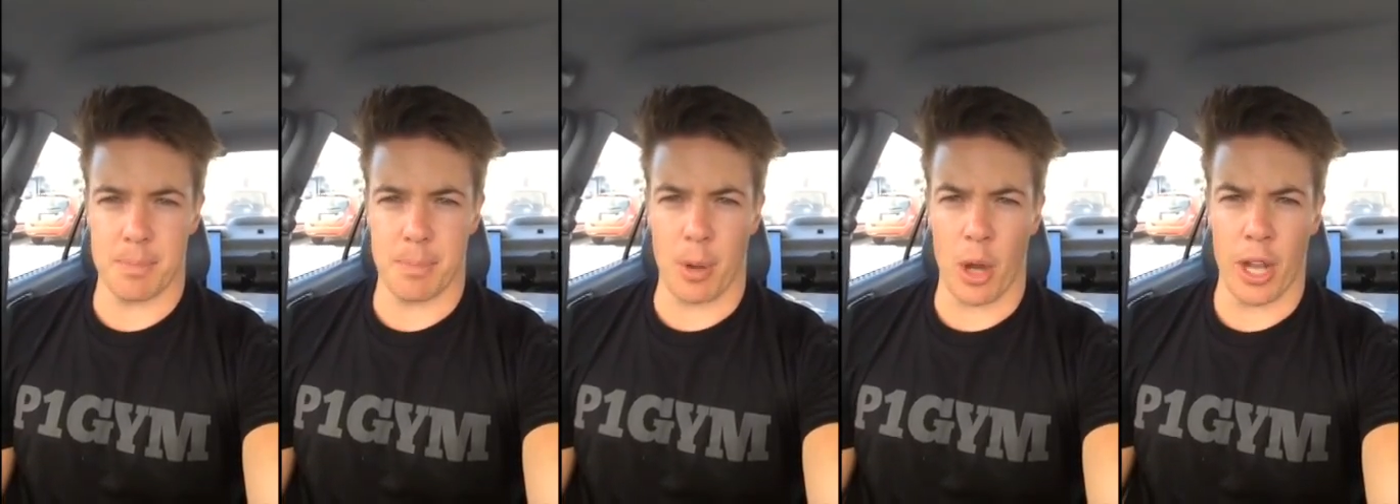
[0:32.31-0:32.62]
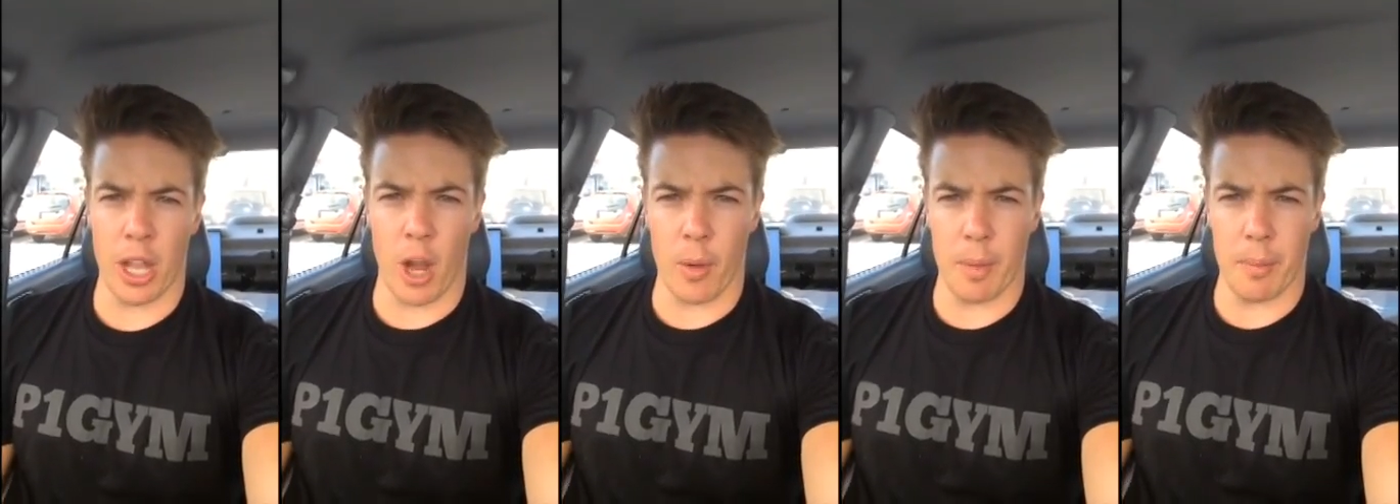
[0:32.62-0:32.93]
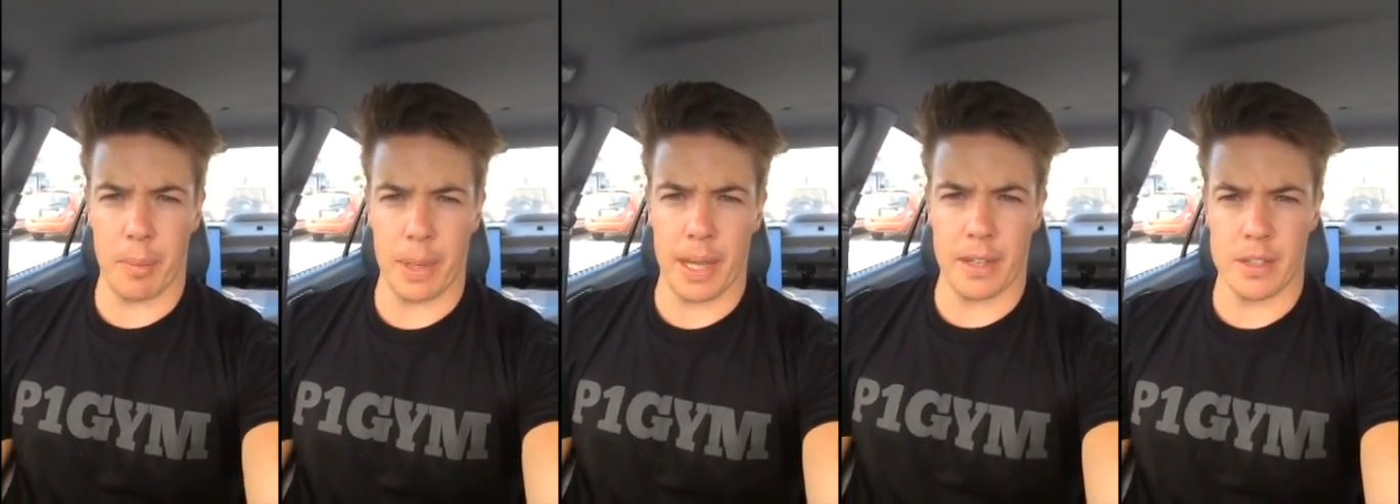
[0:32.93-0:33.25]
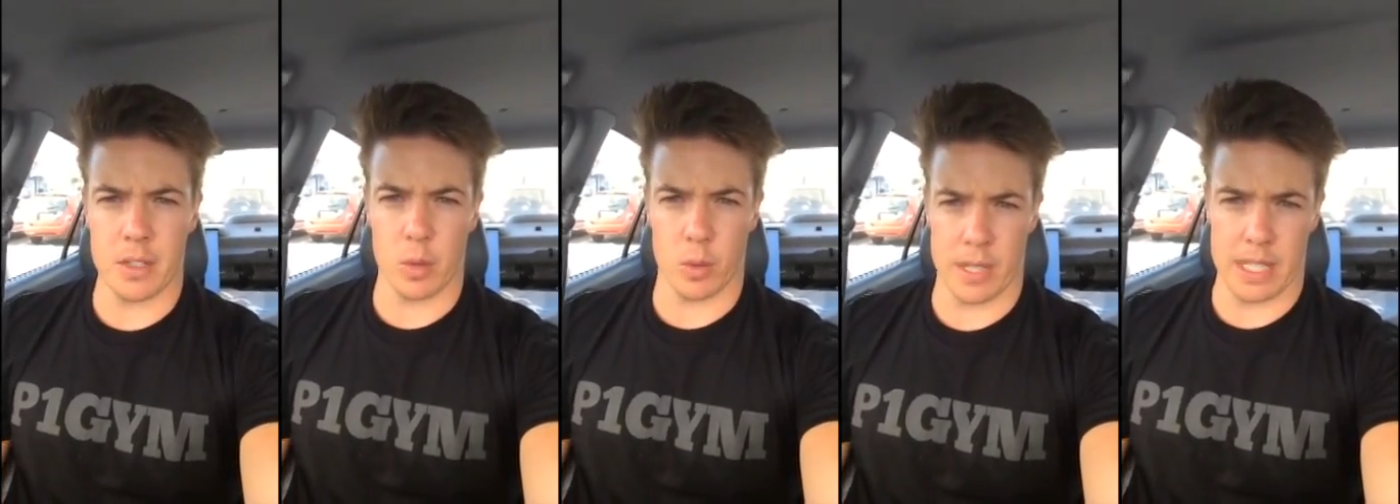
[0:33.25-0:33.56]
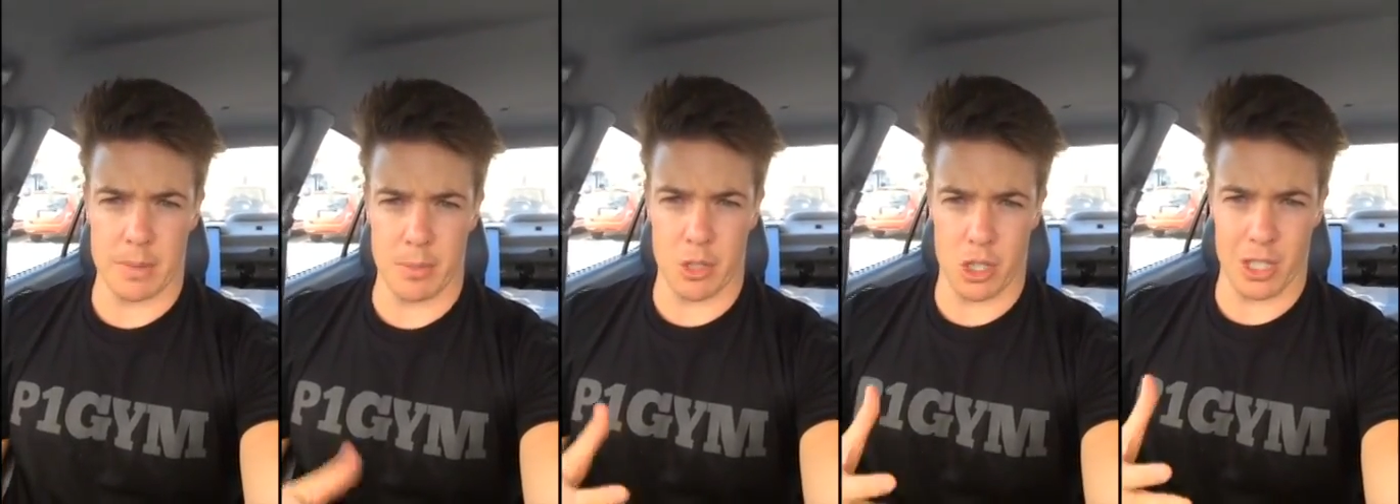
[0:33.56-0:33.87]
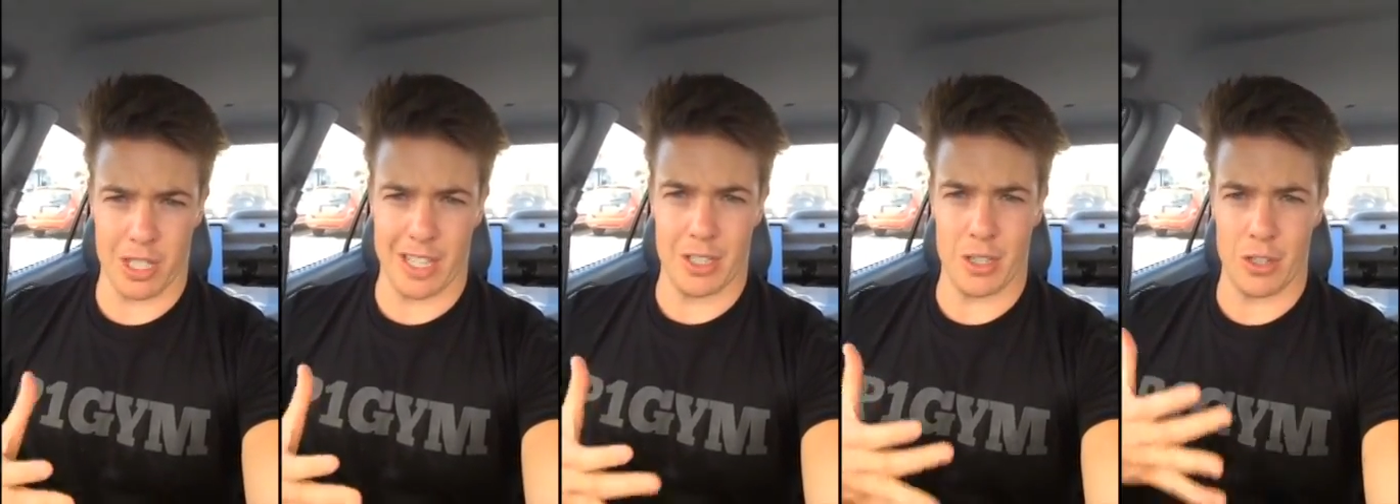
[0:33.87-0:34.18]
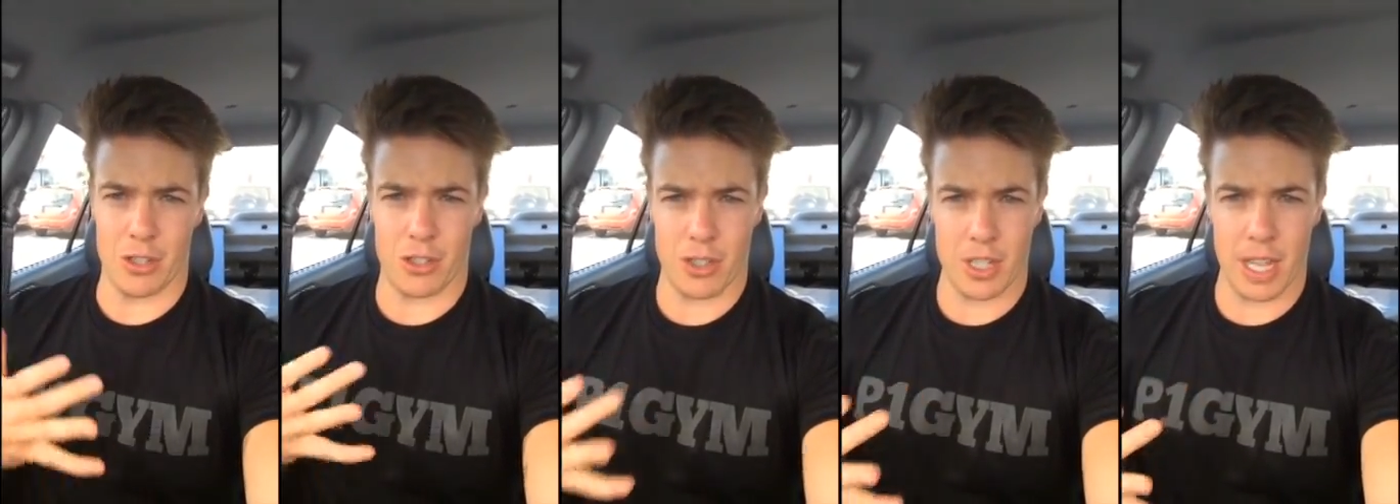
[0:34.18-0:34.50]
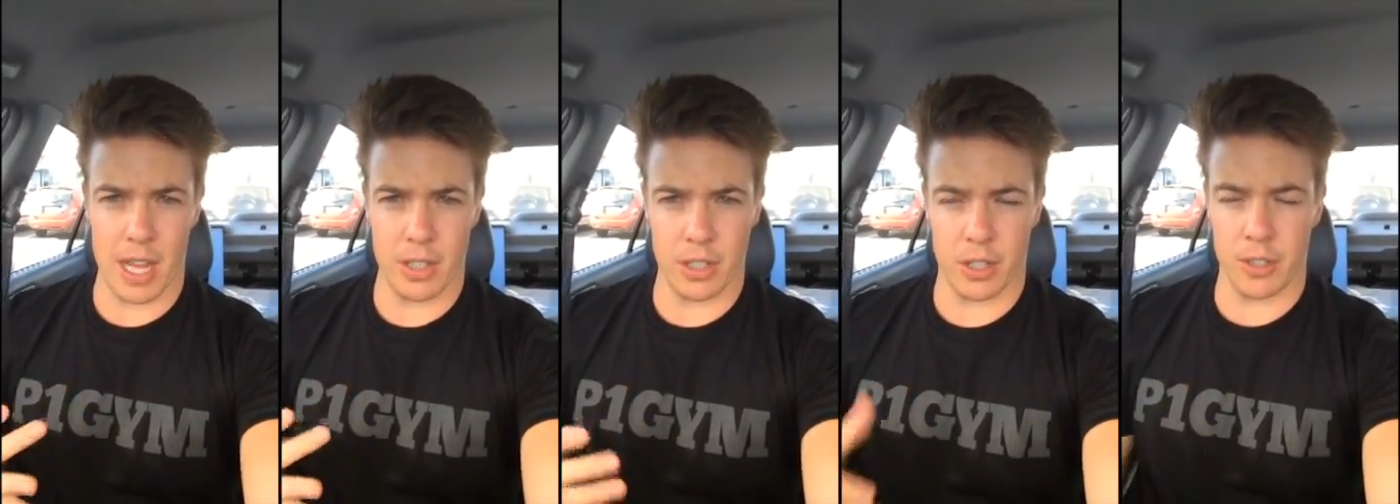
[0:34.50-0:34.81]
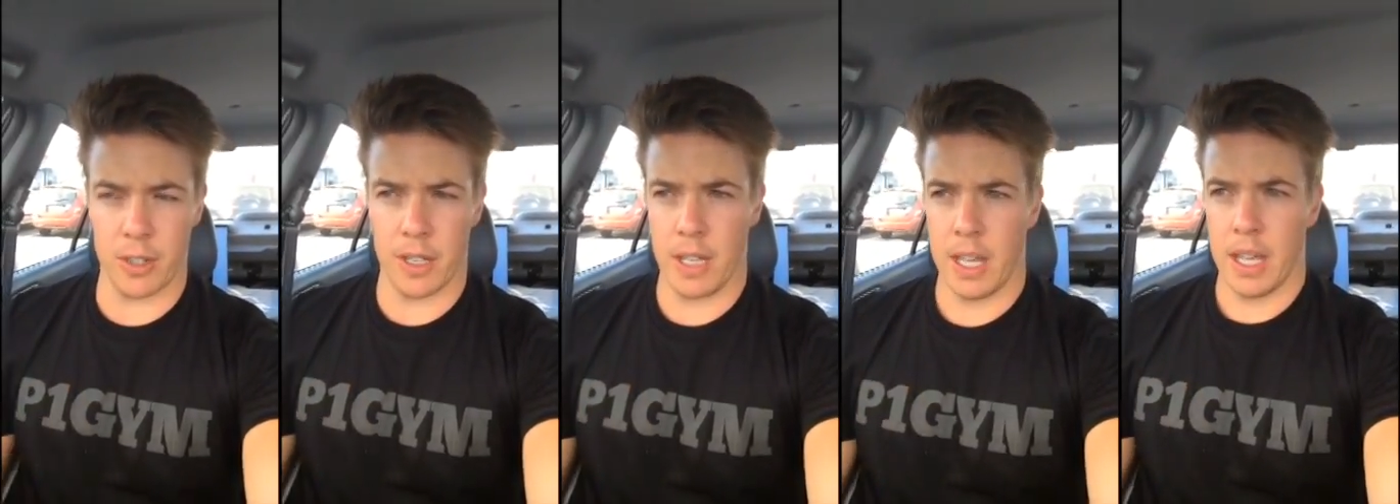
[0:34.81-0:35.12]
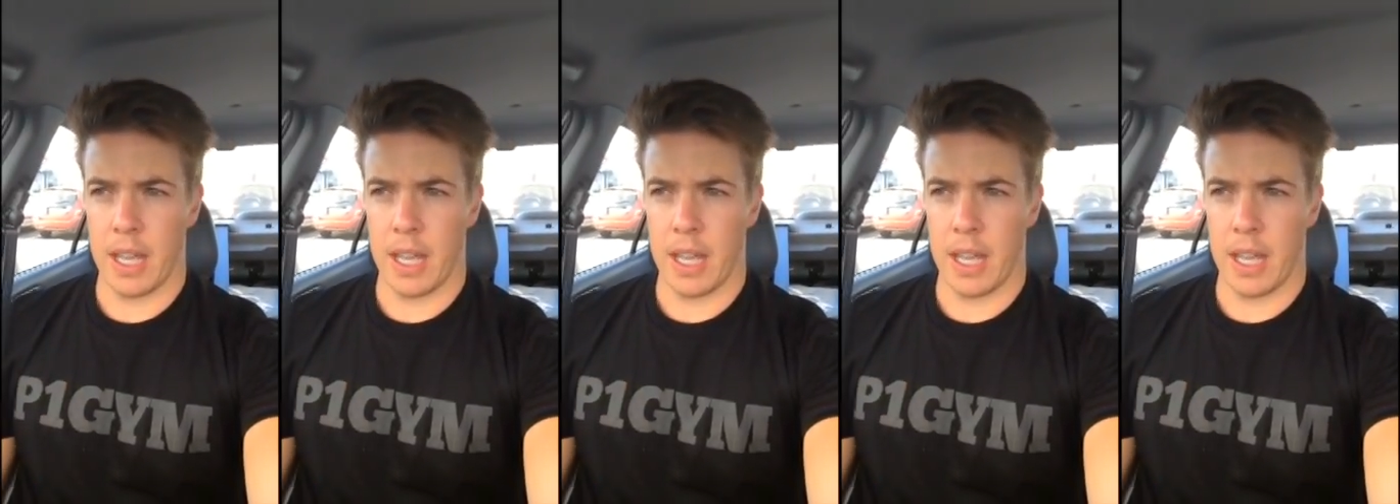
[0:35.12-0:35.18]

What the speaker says: bio-impedance, or these machines that you stand on,